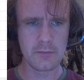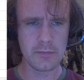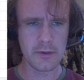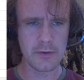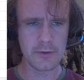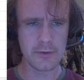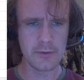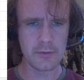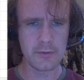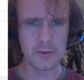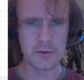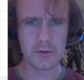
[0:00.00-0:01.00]
Player 2 is
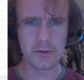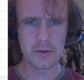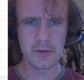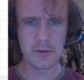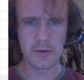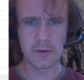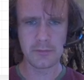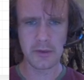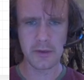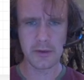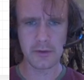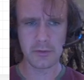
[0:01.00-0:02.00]

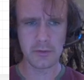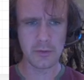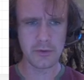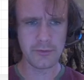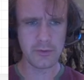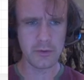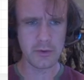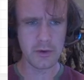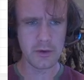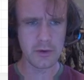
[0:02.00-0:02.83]
playing into a 1-4.